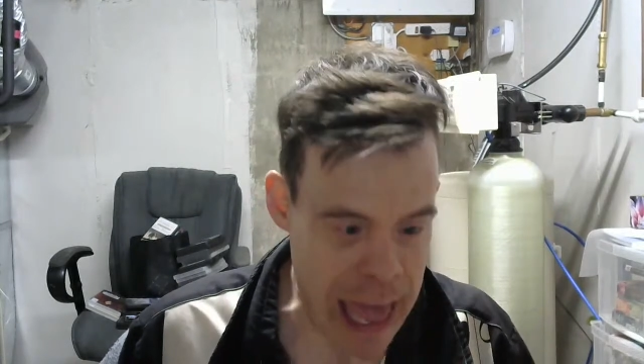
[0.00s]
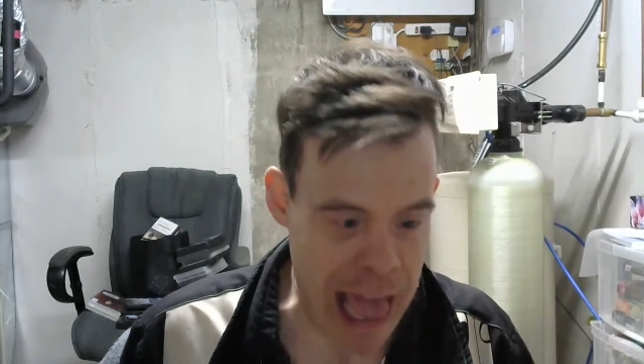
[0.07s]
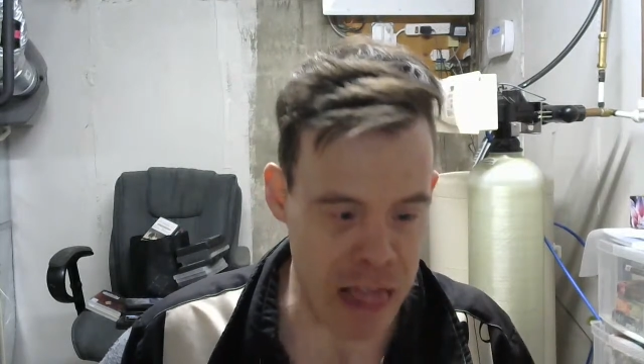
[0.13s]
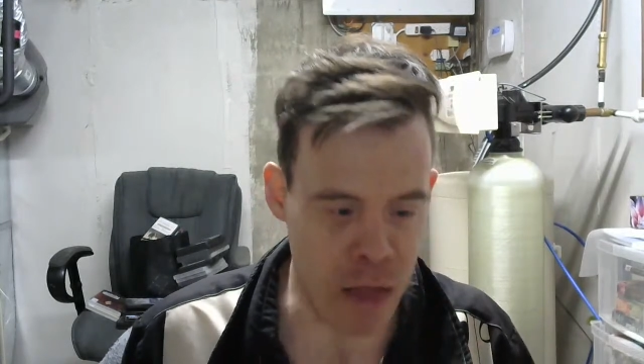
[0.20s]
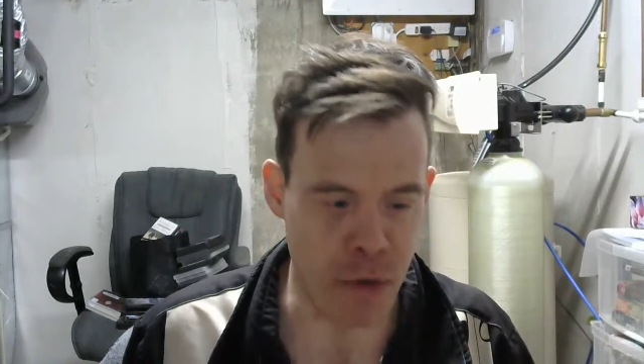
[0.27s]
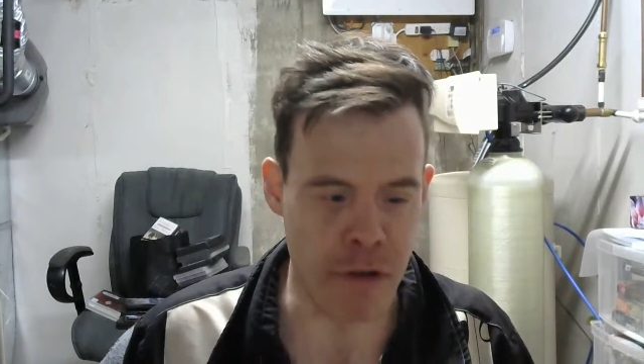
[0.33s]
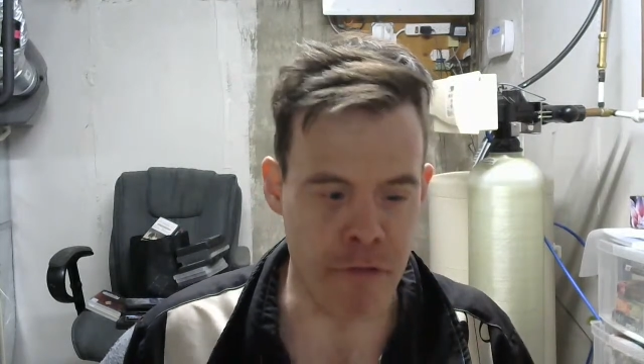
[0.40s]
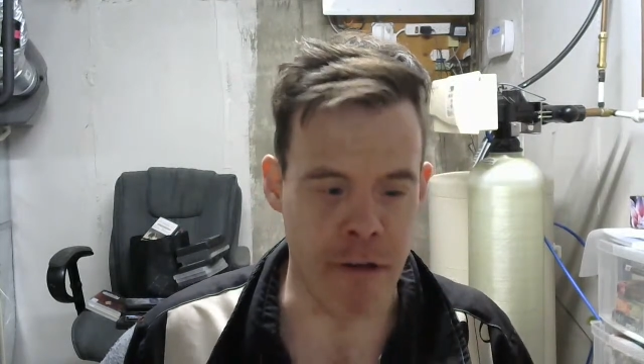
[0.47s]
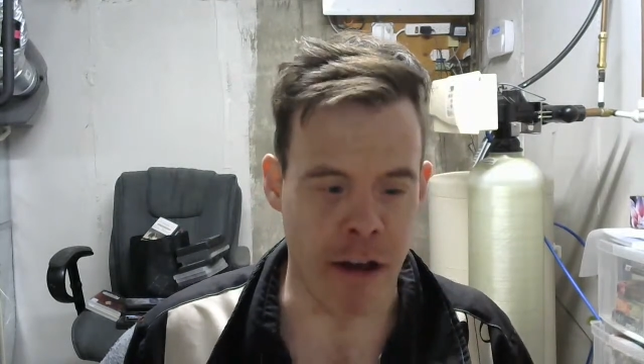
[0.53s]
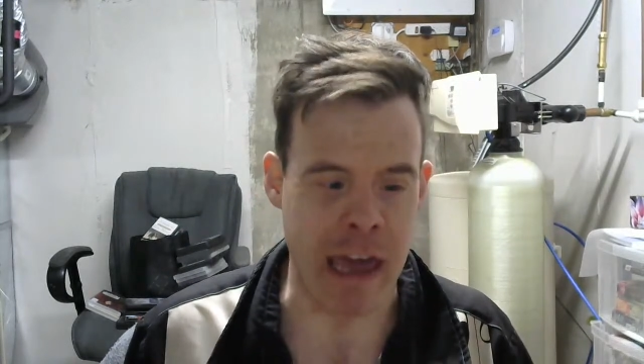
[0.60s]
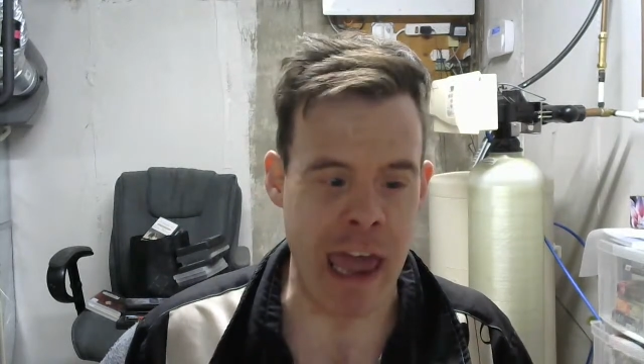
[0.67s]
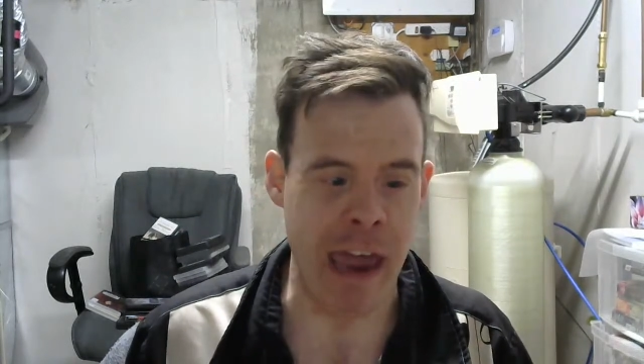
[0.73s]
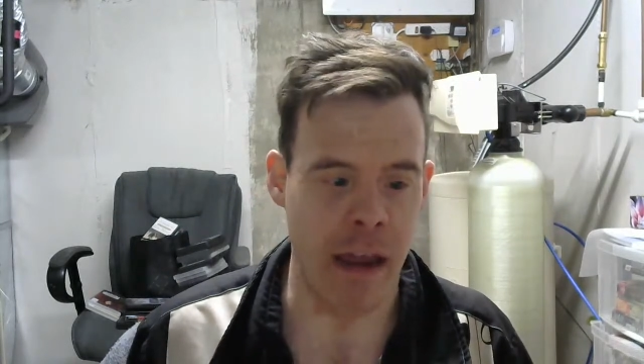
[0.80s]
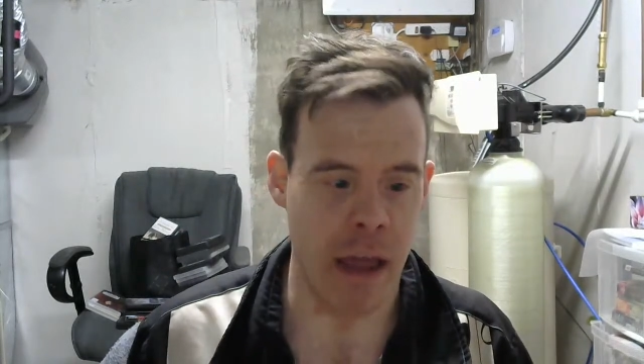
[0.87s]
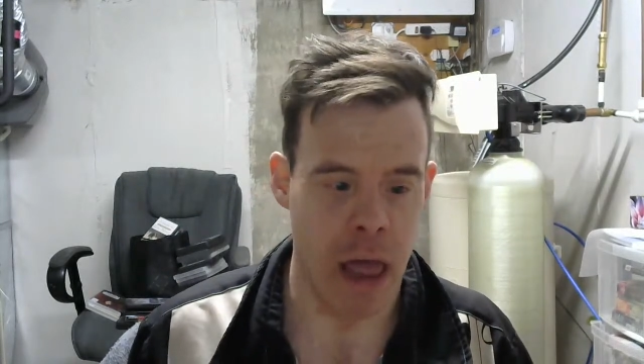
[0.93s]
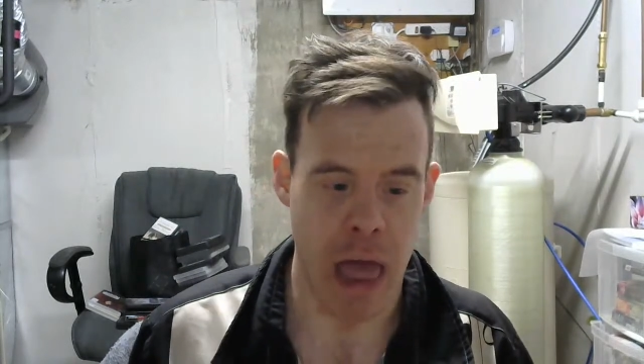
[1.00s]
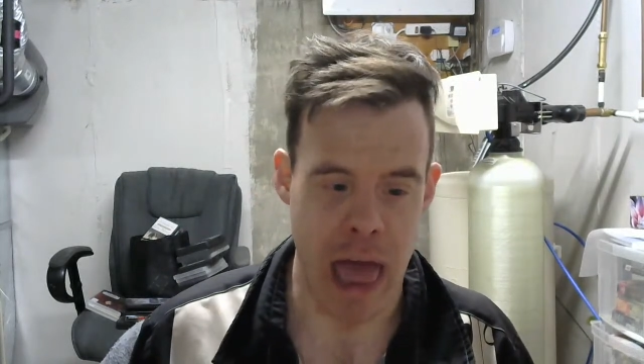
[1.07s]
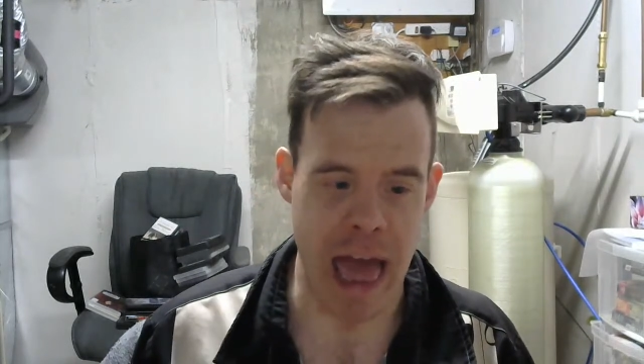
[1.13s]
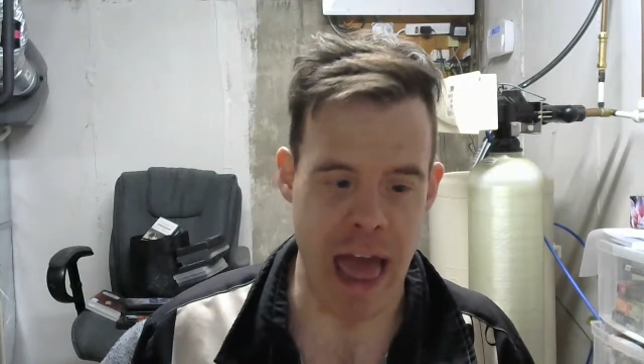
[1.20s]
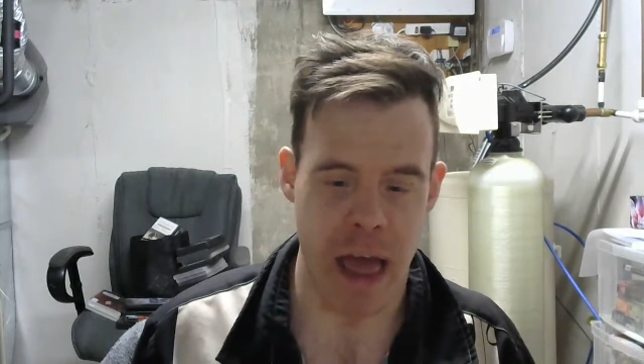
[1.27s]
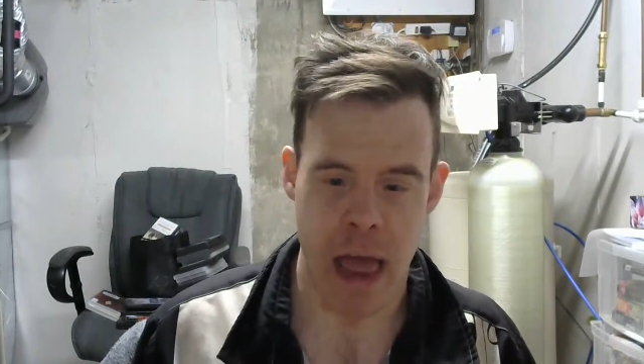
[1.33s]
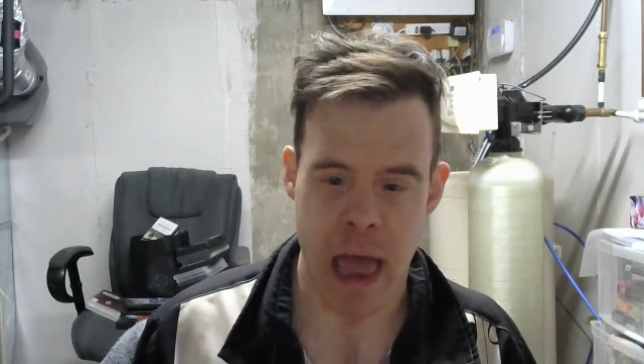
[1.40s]
hello to Rakia,
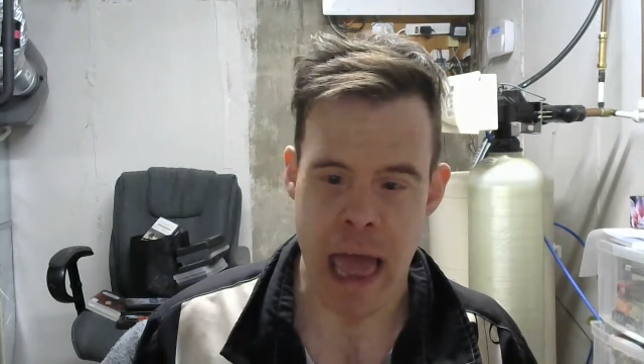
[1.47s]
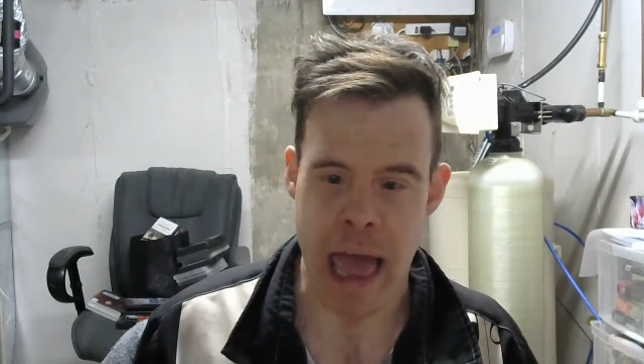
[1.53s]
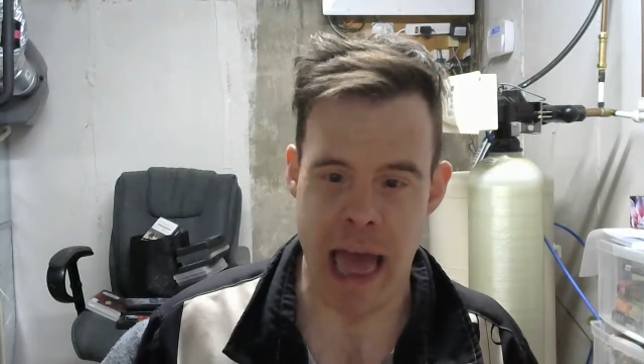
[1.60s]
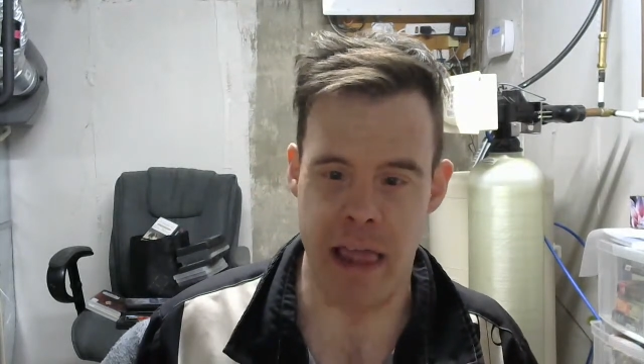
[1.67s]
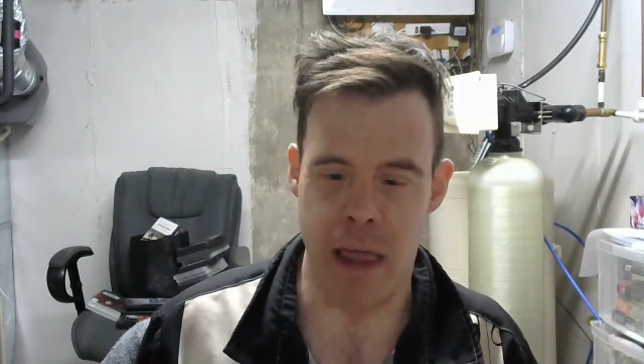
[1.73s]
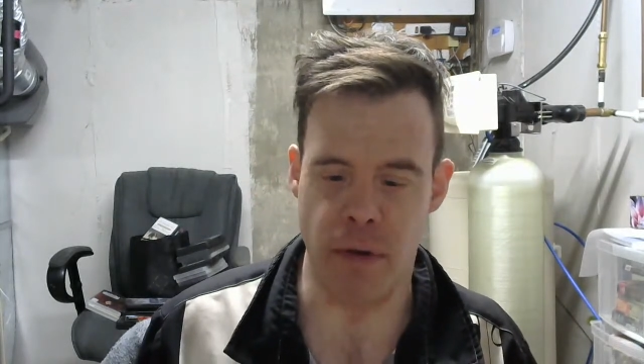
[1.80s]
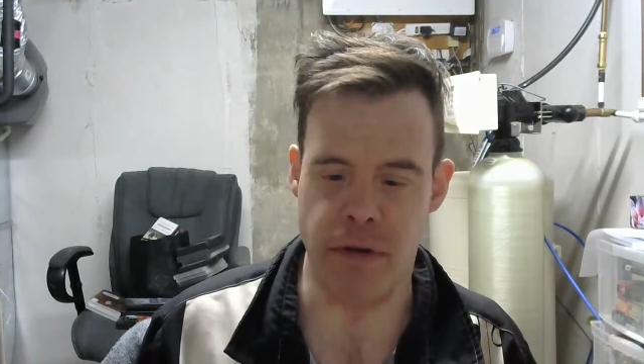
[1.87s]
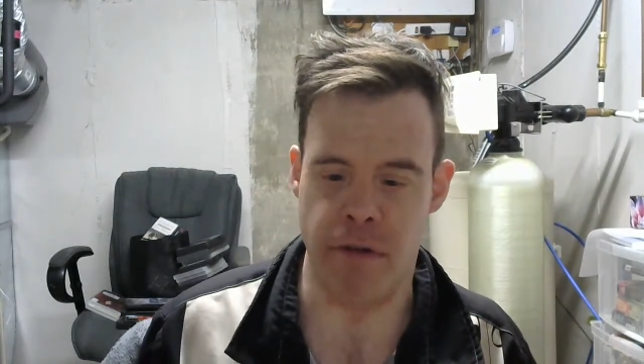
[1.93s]
hello